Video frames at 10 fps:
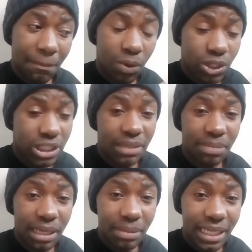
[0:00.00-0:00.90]
put the
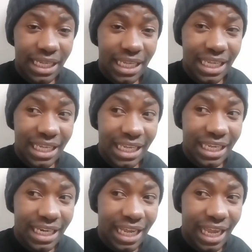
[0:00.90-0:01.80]
baby
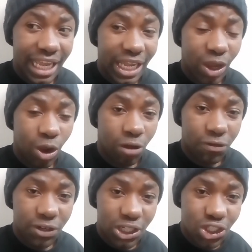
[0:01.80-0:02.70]
in a
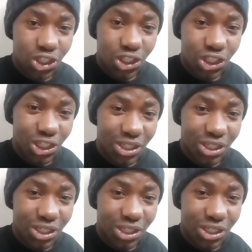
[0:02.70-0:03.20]
orphanage.